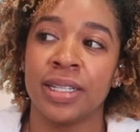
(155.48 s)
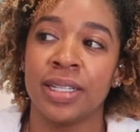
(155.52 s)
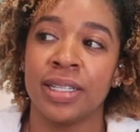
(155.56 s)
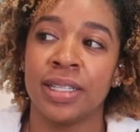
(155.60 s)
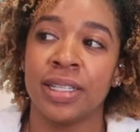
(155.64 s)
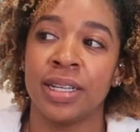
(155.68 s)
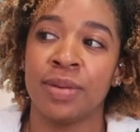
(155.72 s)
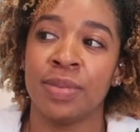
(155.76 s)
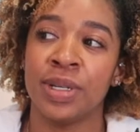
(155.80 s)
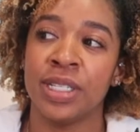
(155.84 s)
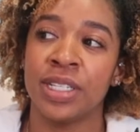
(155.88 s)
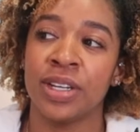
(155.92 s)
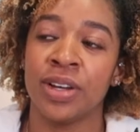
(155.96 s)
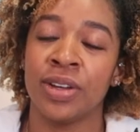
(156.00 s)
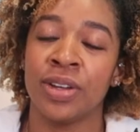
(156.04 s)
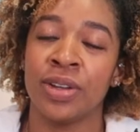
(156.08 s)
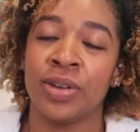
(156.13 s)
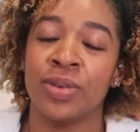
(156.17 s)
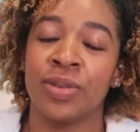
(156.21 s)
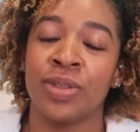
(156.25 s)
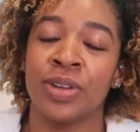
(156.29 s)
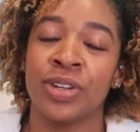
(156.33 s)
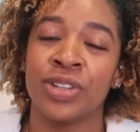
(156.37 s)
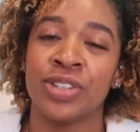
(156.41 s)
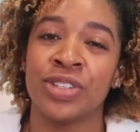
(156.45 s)
let me tell
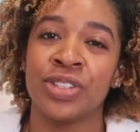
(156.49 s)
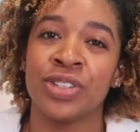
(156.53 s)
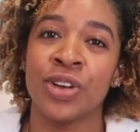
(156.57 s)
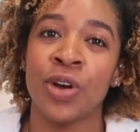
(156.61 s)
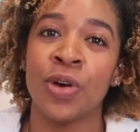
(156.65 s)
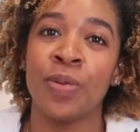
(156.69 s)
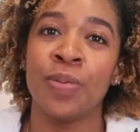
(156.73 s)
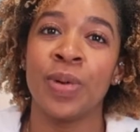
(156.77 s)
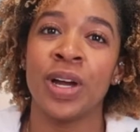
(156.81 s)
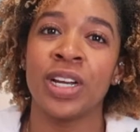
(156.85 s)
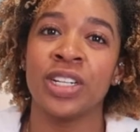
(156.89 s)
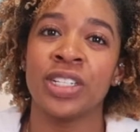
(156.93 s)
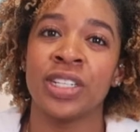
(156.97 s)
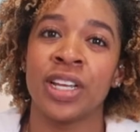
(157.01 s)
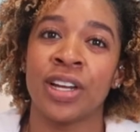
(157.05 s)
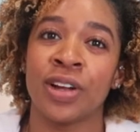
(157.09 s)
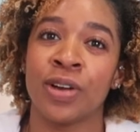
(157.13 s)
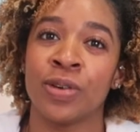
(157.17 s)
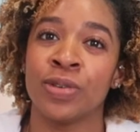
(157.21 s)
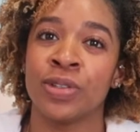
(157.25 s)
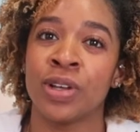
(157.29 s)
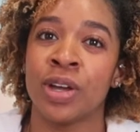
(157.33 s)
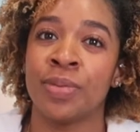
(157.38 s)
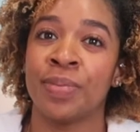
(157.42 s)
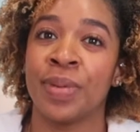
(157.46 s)
you, there's so much that
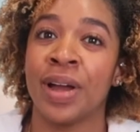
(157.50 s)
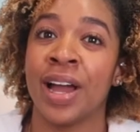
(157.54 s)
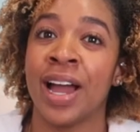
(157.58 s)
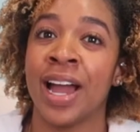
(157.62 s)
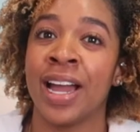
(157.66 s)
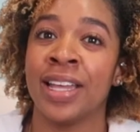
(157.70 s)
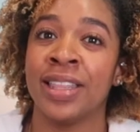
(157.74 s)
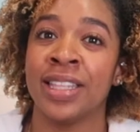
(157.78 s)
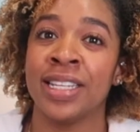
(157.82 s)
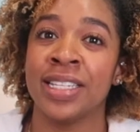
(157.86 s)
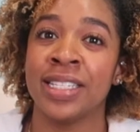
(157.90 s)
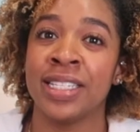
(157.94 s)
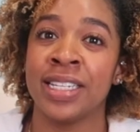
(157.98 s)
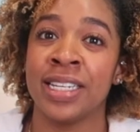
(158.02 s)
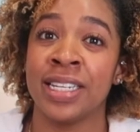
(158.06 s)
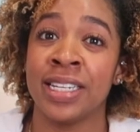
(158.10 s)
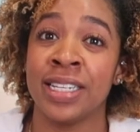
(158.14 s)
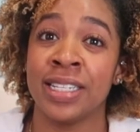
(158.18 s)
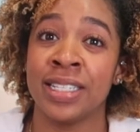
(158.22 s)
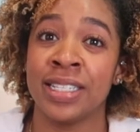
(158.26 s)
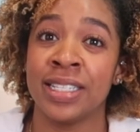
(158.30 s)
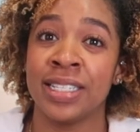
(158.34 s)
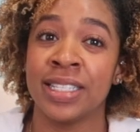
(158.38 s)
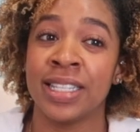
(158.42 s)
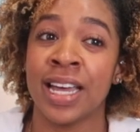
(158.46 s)
goes on behind the
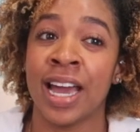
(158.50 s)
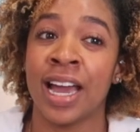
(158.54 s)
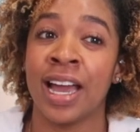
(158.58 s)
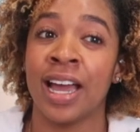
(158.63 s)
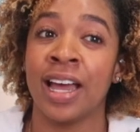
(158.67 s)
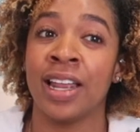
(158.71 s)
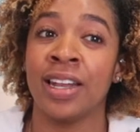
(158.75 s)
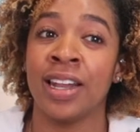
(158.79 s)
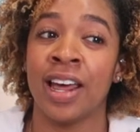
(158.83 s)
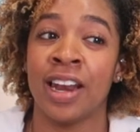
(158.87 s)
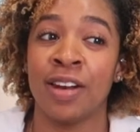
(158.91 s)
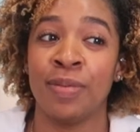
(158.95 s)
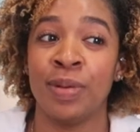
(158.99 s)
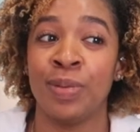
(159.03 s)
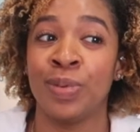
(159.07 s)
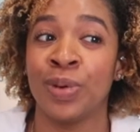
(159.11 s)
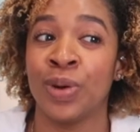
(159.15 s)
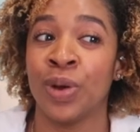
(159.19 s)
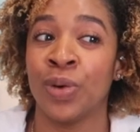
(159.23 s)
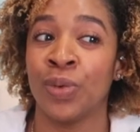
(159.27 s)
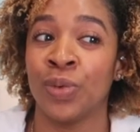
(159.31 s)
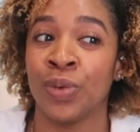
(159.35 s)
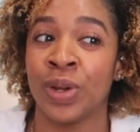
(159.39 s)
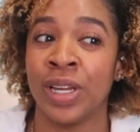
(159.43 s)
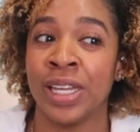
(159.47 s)
scenes that a lot of people
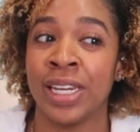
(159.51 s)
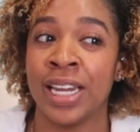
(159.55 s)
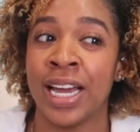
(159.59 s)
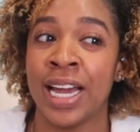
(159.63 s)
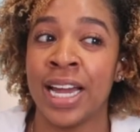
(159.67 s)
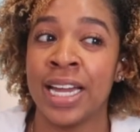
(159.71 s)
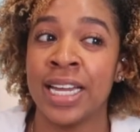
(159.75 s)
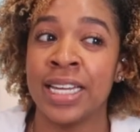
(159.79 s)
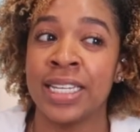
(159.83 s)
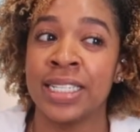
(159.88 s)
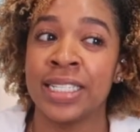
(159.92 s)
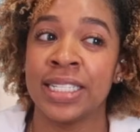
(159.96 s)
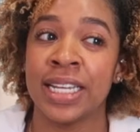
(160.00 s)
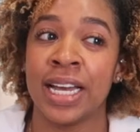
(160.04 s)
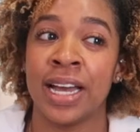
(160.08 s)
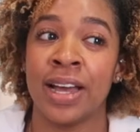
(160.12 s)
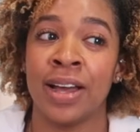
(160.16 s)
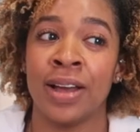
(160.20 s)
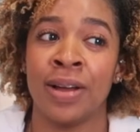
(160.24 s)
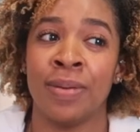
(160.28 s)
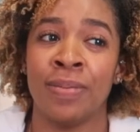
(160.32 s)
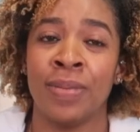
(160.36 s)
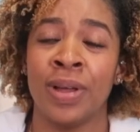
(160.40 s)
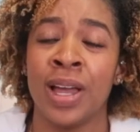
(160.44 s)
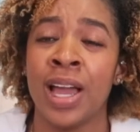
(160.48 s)
don't realize,
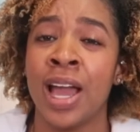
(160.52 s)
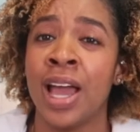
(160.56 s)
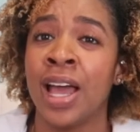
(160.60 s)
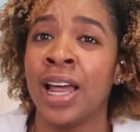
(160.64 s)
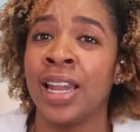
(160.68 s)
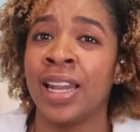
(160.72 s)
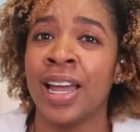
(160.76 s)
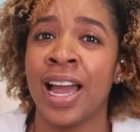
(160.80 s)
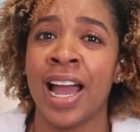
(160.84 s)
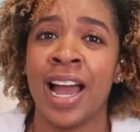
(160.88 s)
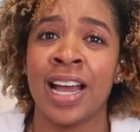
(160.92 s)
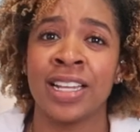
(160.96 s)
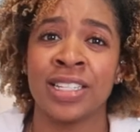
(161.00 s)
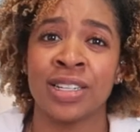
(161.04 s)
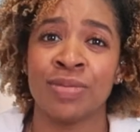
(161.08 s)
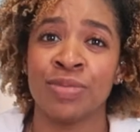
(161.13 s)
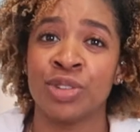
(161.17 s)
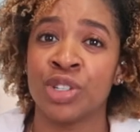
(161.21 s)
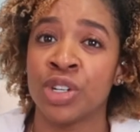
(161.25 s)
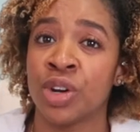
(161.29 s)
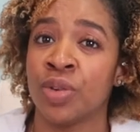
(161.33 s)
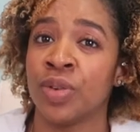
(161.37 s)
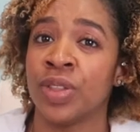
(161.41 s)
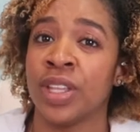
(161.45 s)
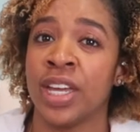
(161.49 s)
as I'm
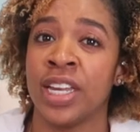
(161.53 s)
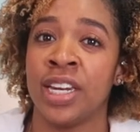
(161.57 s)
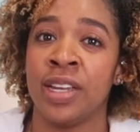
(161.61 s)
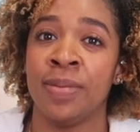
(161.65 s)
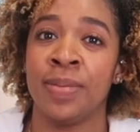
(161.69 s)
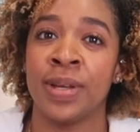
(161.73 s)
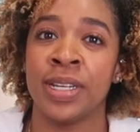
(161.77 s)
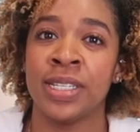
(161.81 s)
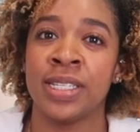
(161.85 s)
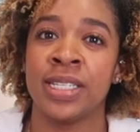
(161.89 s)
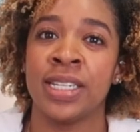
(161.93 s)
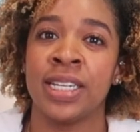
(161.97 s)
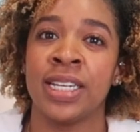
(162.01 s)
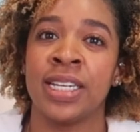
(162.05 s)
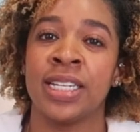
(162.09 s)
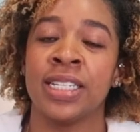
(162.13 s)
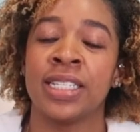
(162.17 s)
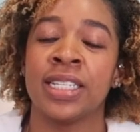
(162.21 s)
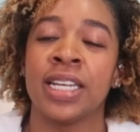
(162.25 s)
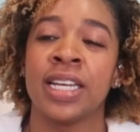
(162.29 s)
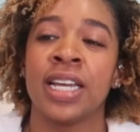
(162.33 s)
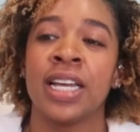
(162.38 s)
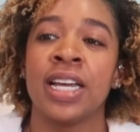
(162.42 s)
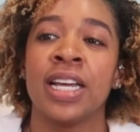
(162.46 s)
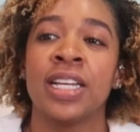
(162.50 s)
sure with any business.
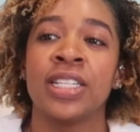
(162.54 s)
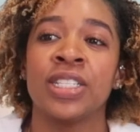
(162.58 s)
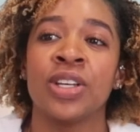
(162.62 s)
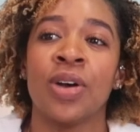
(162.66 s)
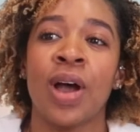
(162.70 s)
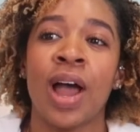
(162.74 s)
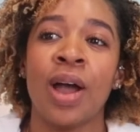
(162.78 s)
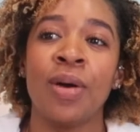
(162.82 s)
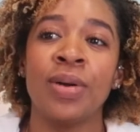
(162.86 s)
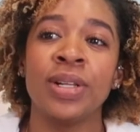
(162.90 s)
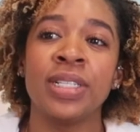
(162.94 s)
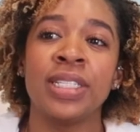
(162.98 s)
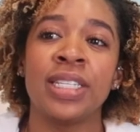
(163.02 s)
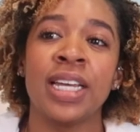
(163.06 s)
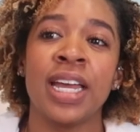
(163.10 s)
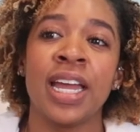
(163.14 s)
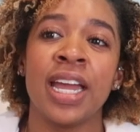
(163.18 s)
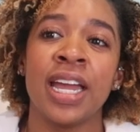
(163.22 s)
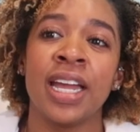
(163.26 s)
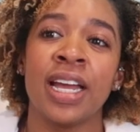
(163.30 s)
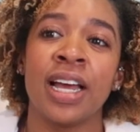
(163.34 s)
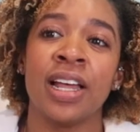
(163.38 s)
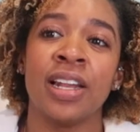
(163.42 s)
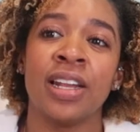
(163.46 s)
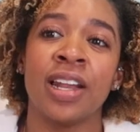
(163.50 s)
So I would
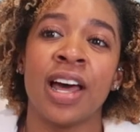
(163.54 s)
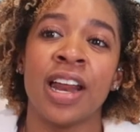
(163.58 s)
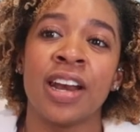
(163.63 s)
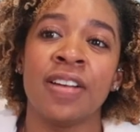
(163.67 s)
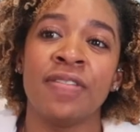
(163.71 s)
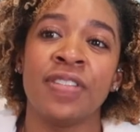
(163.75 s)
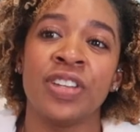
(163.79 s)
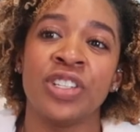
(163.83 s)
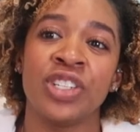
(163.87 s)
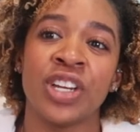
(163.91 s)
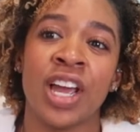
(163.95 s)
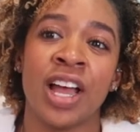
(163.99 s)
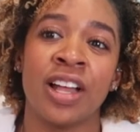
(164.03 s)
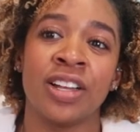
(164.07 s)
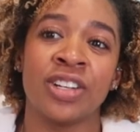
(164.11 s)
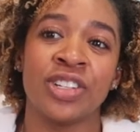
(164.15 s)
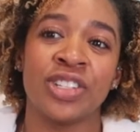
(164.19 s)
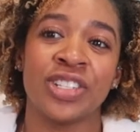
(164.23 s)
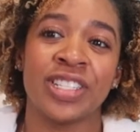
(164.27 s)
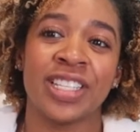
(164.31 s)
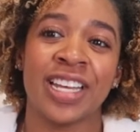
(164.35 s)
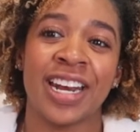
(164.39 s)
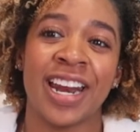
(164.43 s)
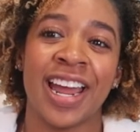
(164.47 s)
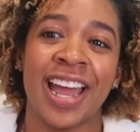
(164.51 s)
say a lot of the
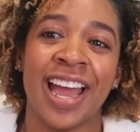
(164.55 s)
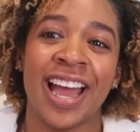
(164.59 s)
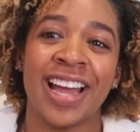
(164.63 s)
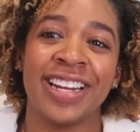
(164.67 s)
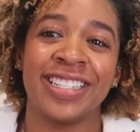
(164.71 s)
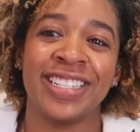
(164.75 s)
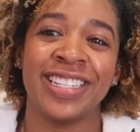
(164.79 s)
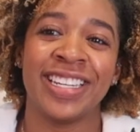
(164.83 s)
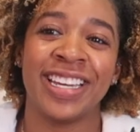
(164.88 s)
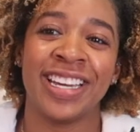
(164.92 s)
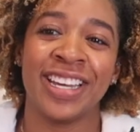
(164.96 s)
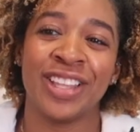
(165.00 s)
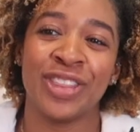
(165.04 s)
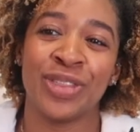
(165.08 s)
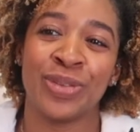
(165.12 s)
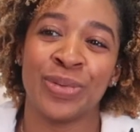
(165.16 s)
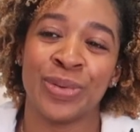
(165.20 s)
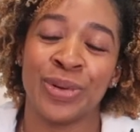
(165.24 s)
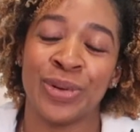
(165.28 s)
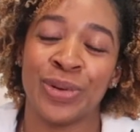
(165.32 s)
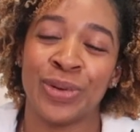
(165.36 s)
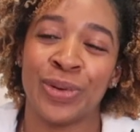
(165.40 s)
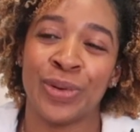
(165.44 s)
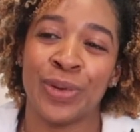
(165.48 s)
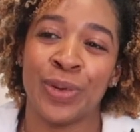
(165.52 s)
challenges that I had to get
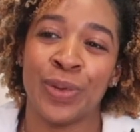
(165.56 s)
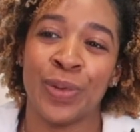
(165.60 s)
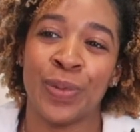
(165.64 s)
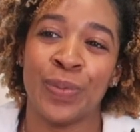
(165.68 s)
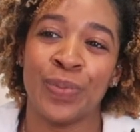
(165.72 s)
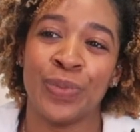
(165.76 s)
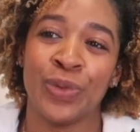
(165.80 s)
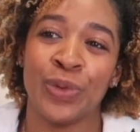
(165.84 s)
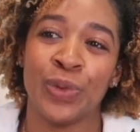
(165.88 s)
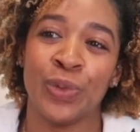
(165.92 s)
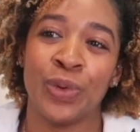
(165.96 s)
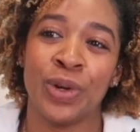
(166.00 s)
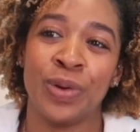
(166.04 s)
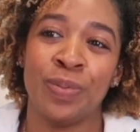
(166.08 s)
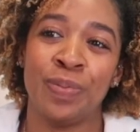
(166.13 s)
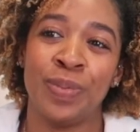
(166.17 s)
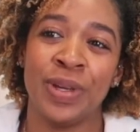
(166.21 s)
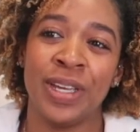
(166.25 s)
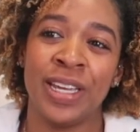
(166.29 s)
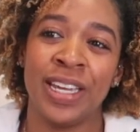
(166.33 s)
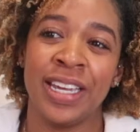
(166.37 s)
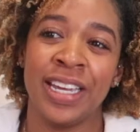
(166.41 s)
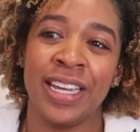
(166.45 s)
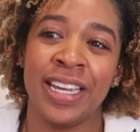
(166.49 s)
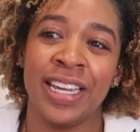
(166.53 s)
through would
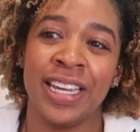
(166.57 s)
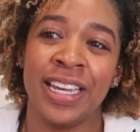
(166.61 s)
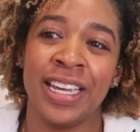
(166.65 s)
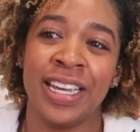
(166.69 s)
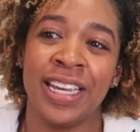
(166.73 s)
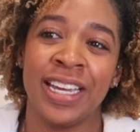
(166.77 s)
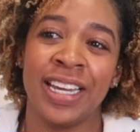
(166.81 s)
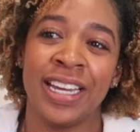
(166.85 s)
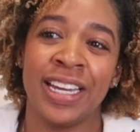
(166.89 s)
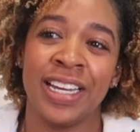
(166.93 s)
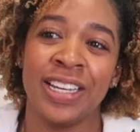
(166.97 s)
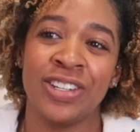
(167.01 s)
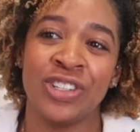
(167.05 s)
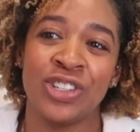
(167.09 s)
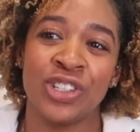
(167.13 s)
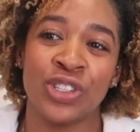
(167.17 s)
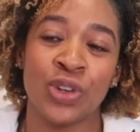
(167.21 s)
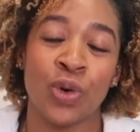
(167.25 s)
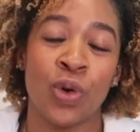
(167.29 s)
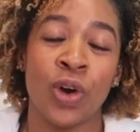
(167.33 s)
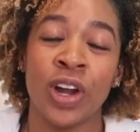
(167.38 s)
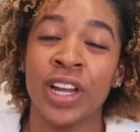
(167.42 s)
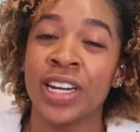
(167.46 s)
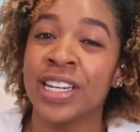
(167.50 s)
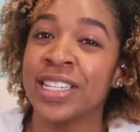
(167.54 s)
be just
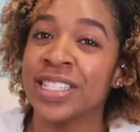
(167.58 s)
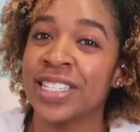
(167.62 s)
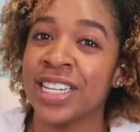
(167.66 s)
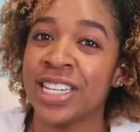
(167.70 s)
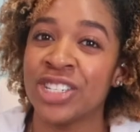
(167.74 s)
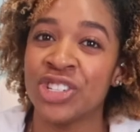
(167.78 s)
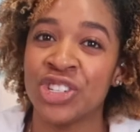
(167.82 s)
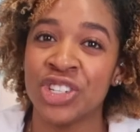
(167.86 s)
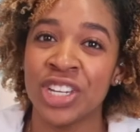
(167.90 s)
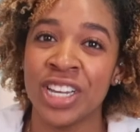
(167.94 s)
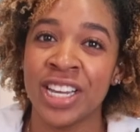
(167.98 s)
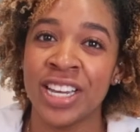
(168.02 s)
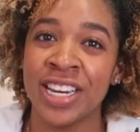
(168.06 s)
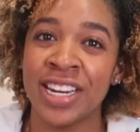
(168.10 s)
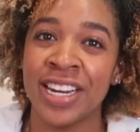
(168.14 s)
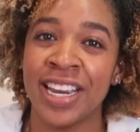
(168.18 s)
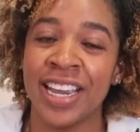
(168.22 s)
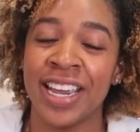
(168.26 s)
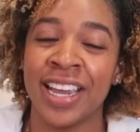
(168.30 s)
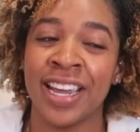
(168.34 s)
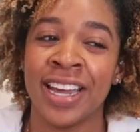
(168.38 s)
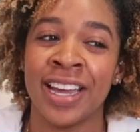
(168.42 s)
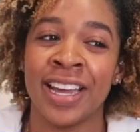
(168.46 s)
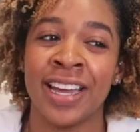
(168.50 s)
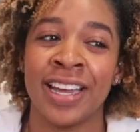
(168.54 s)
organization.
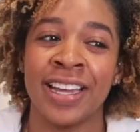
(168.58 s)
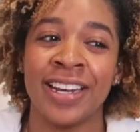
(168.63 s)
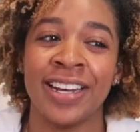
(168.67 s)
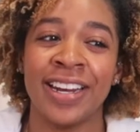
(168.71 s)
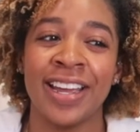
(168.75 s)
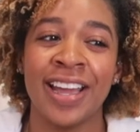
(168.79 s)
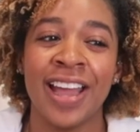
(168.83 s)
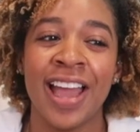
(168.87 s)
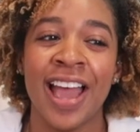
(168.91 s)
And